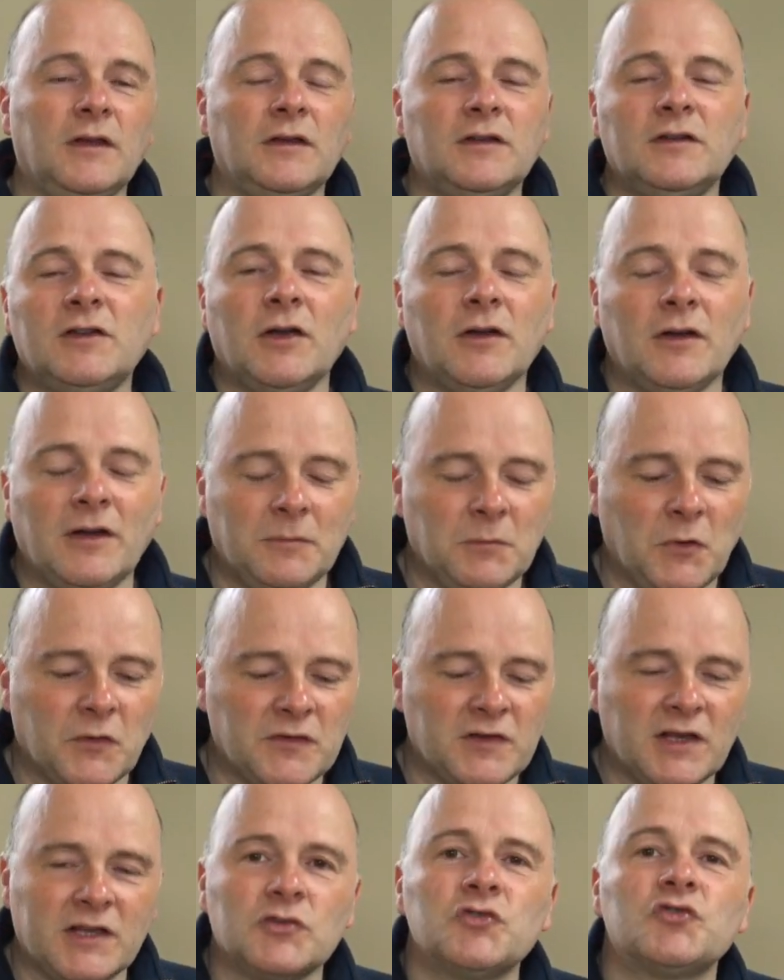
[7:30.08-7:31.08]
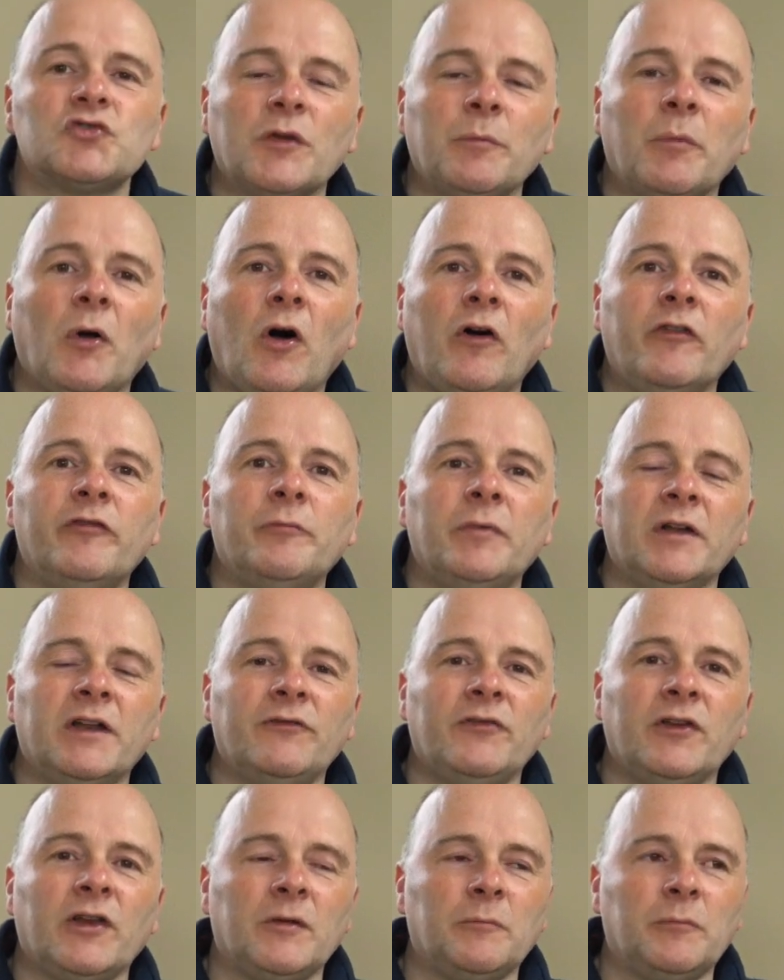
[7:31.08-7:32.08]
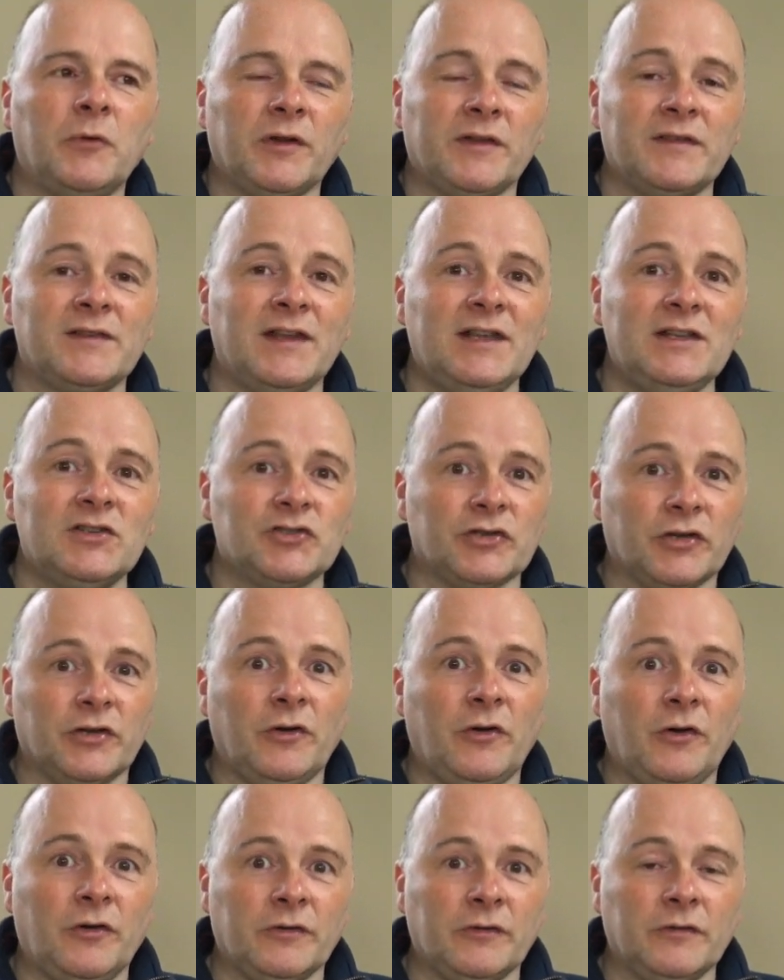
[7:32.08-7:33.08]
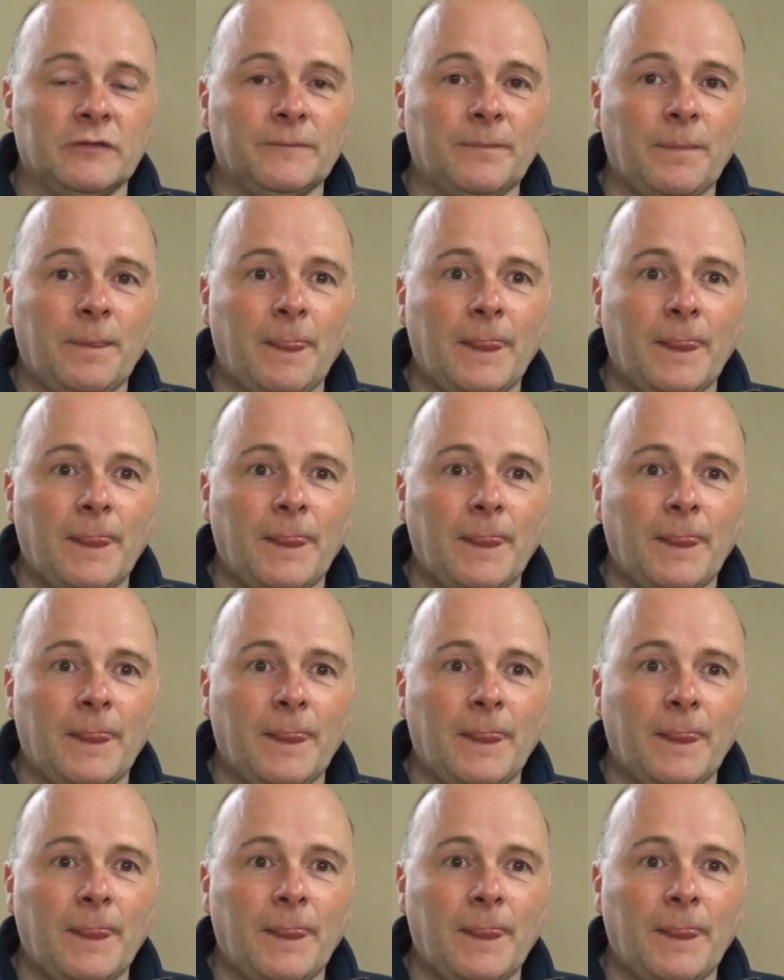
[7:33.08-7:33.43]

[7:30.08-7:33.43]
I'm not saying strip off, but if you can put a t-shirt on,